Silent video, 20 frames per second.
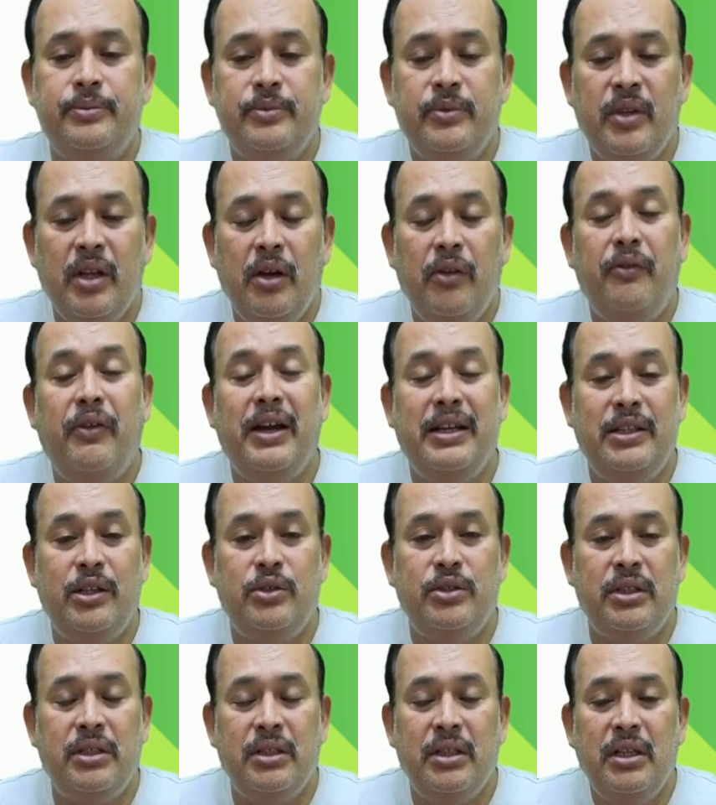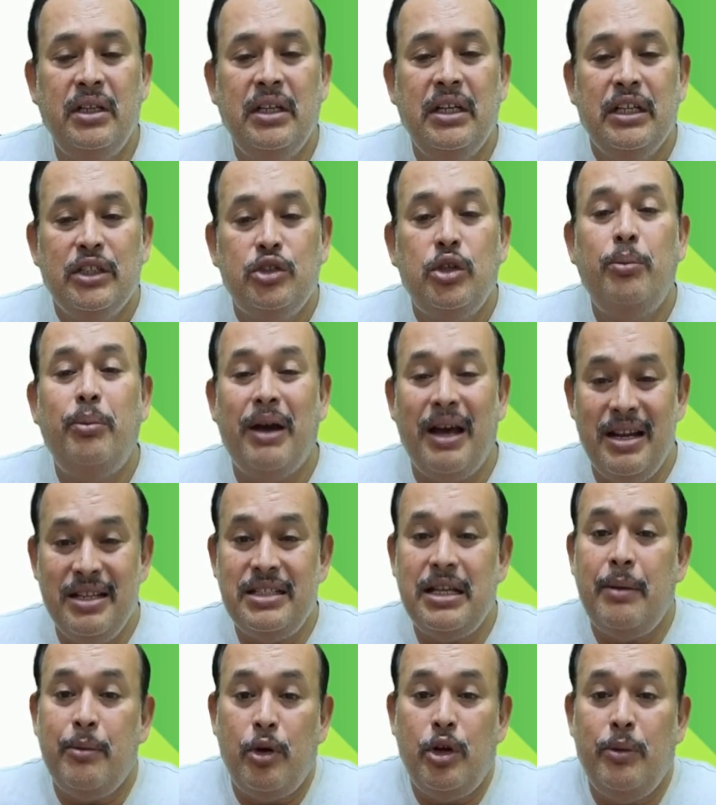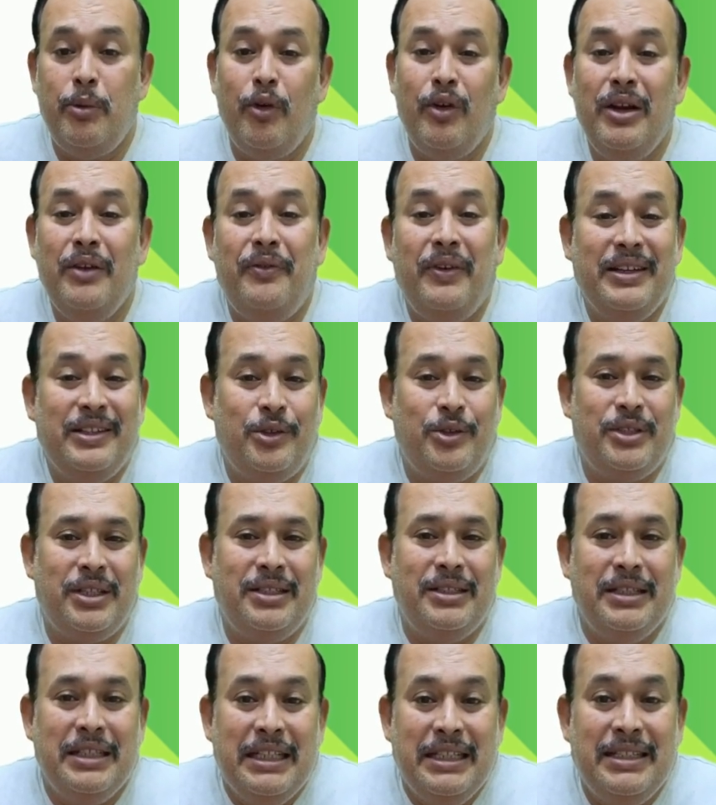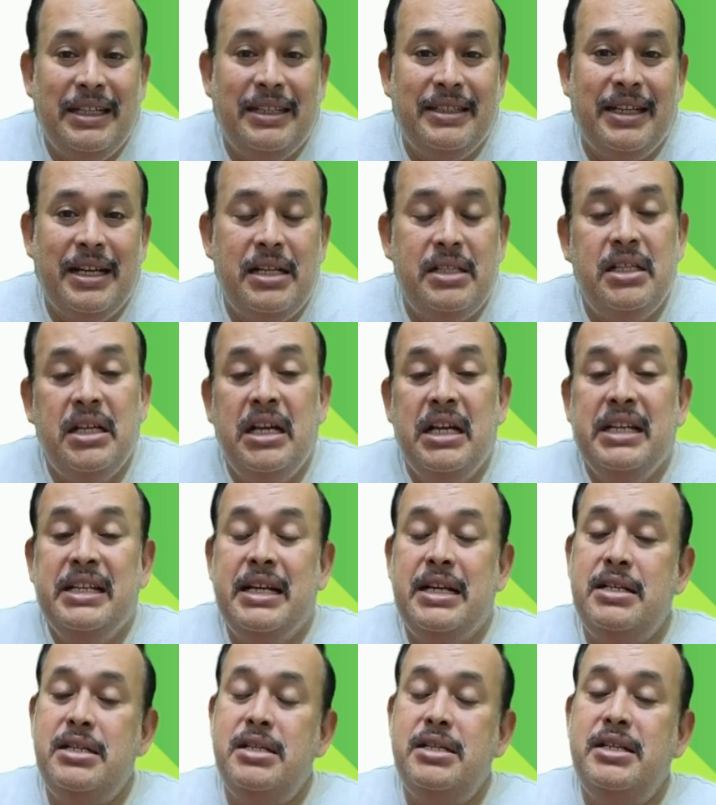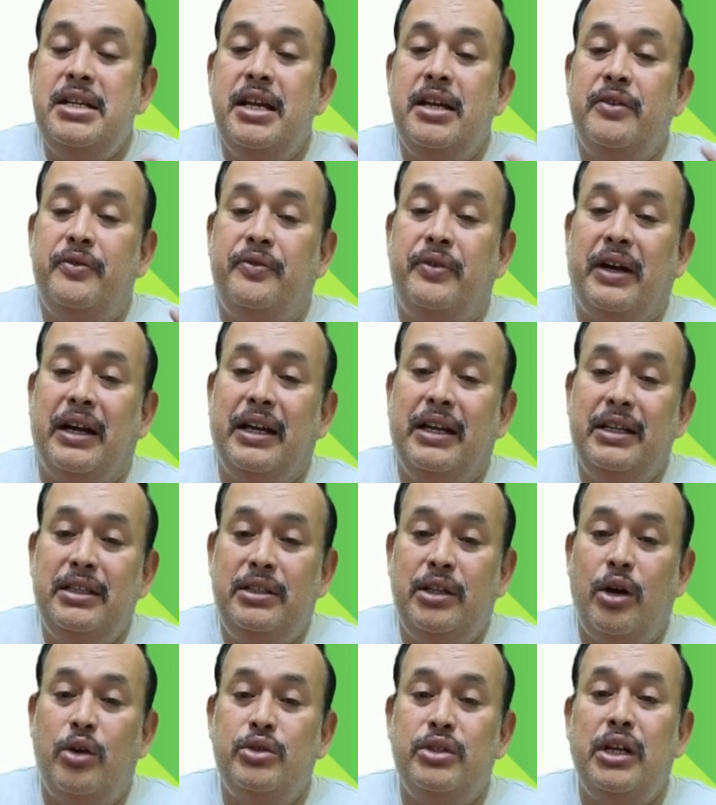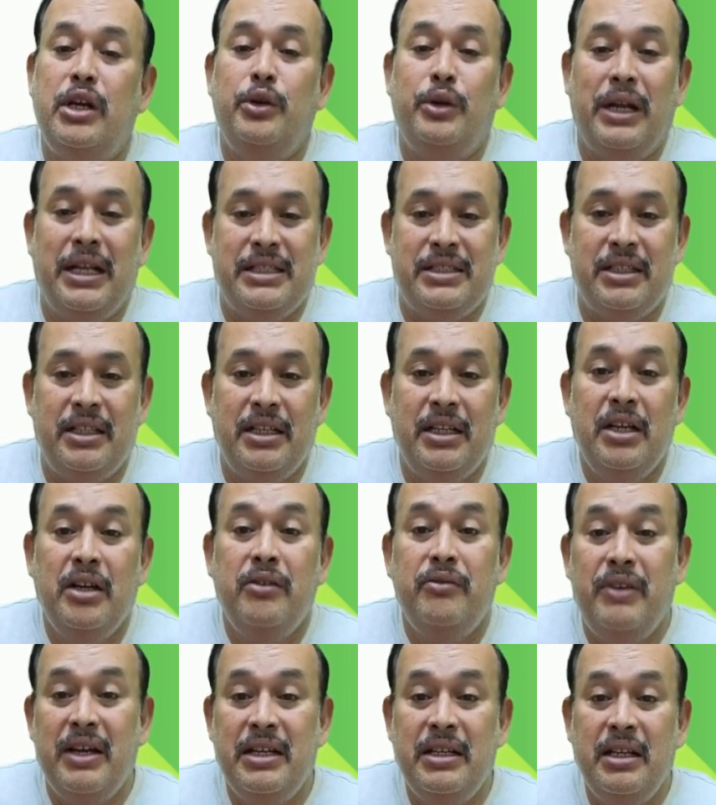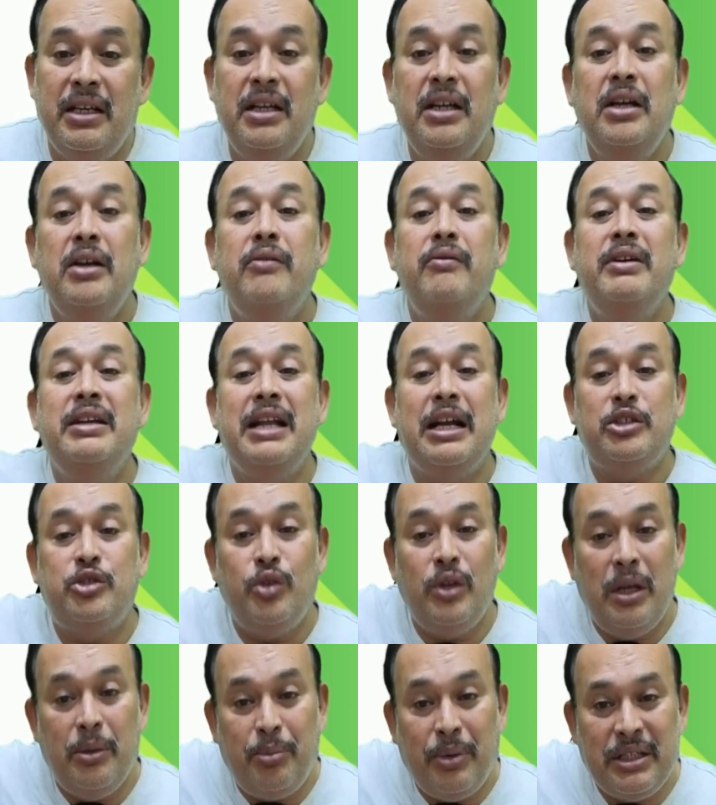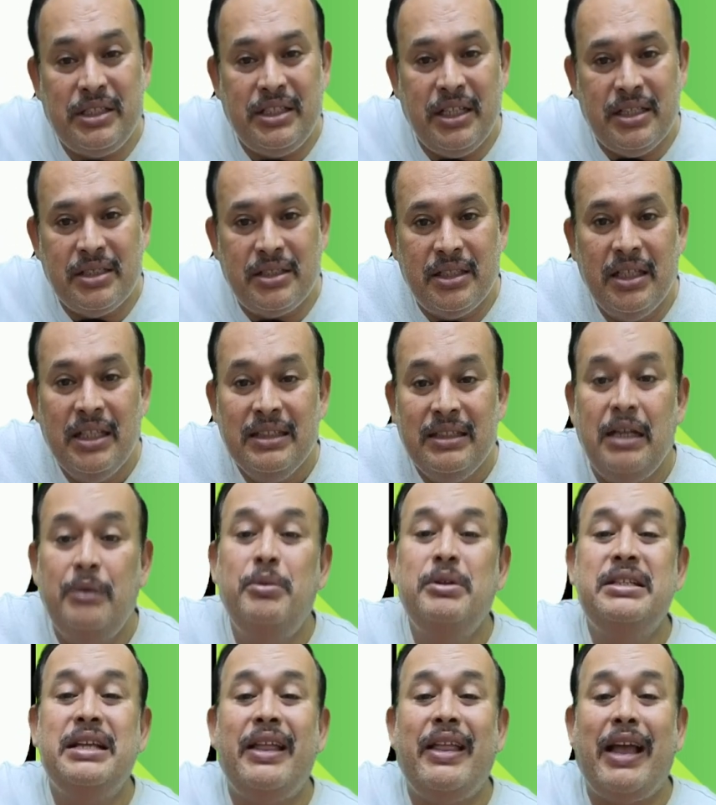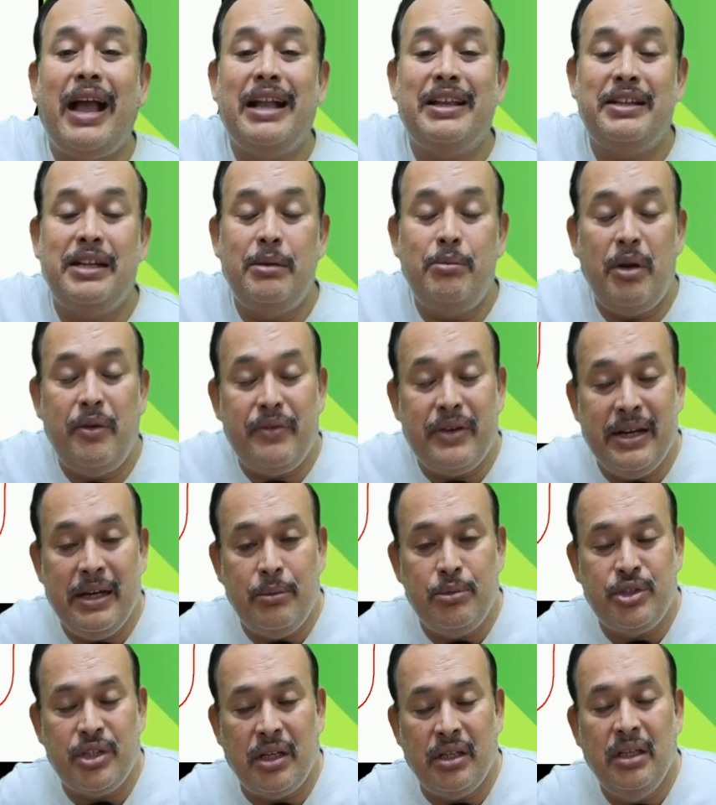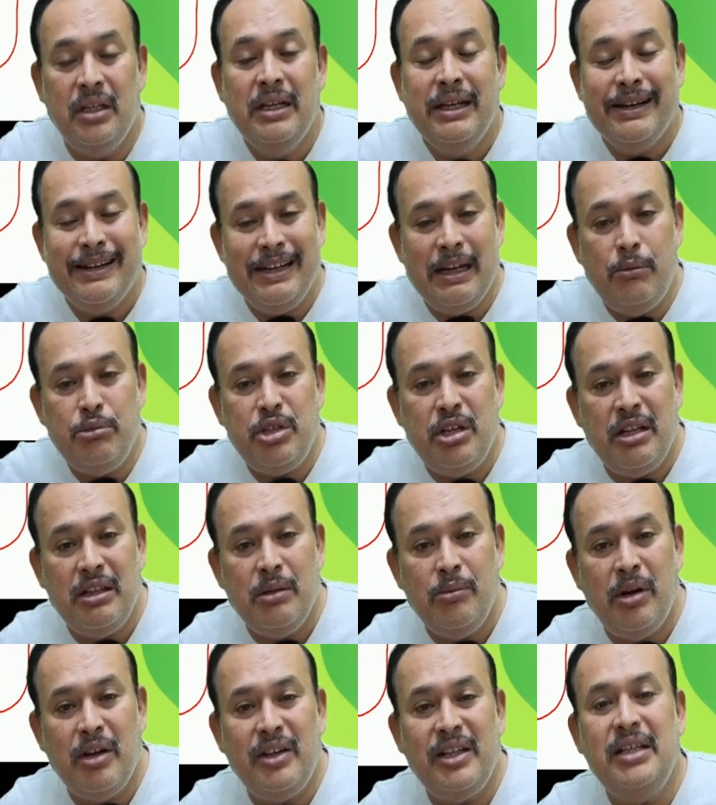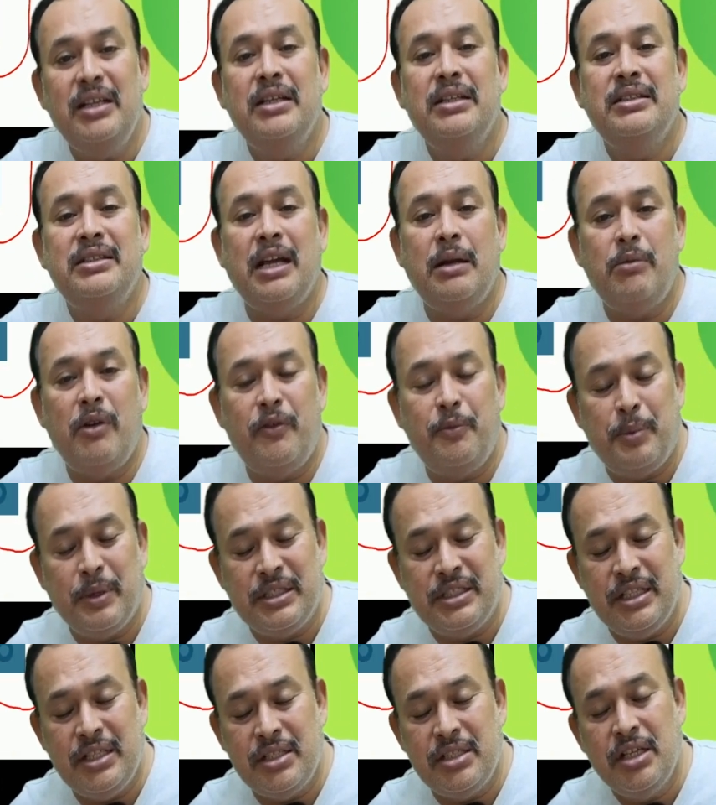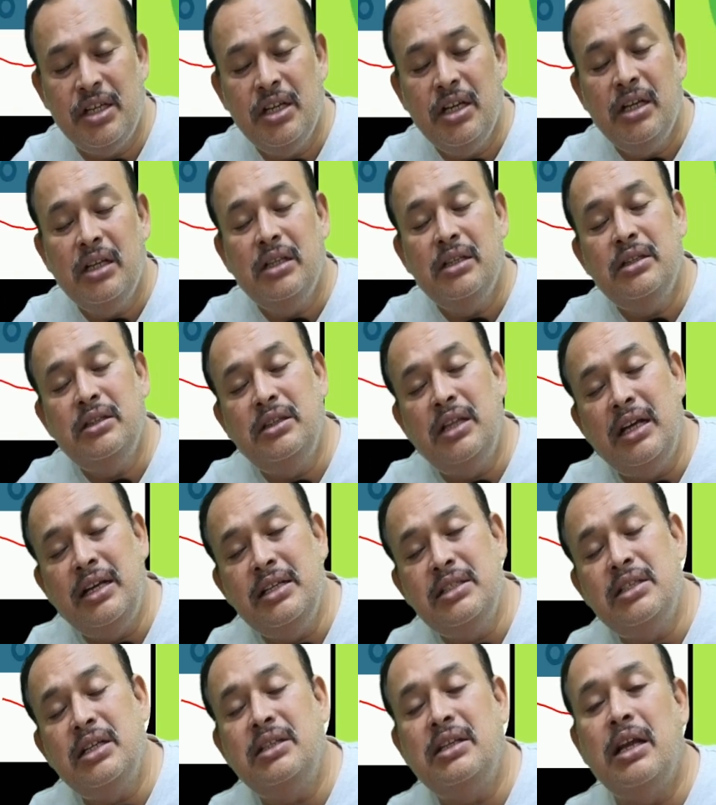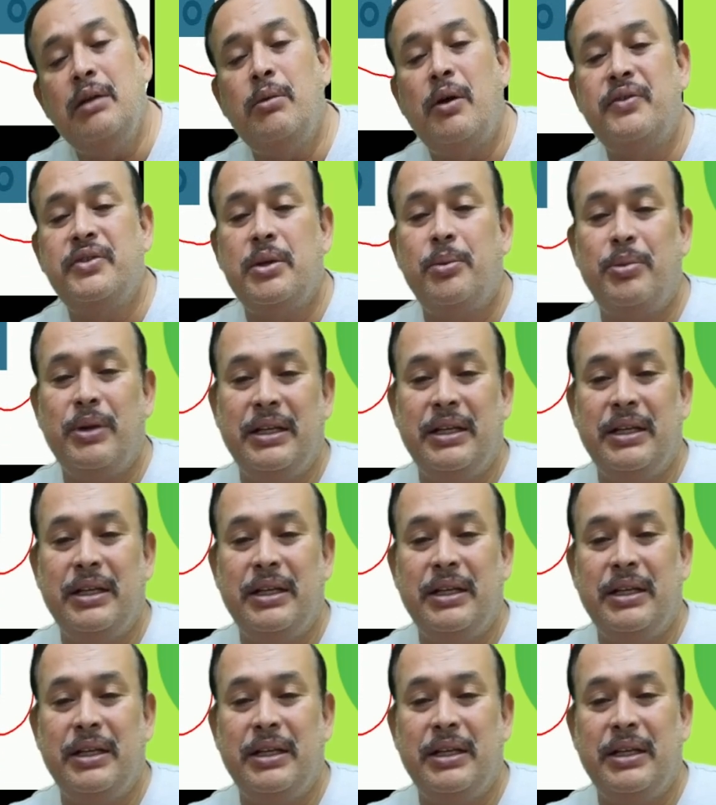5,000. So balance I am going to pay only 5,000. In that case, entire 5,000 I utilized. When actually I purchase. That means at the time of redemption. Redemption nothing but a time of purchase. That is the time of supply.